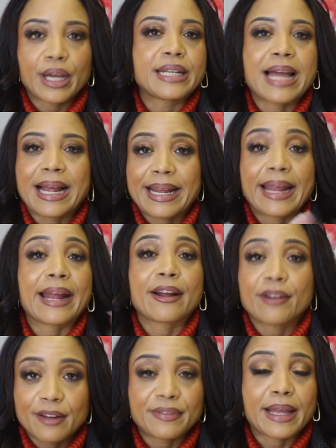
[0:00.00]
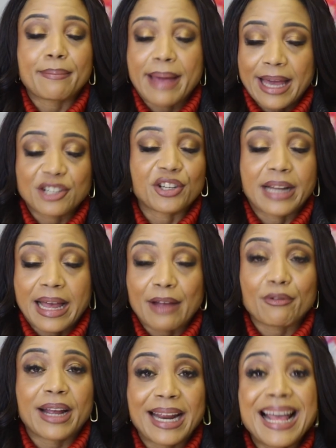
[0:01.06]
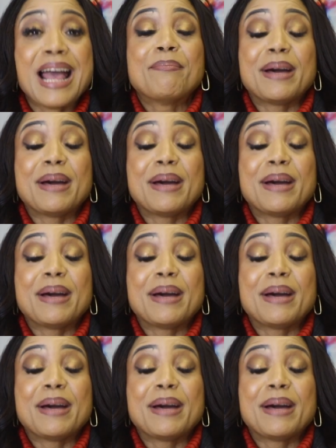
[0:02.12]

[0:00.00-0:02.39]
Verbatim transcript: and not care if they match or not, right?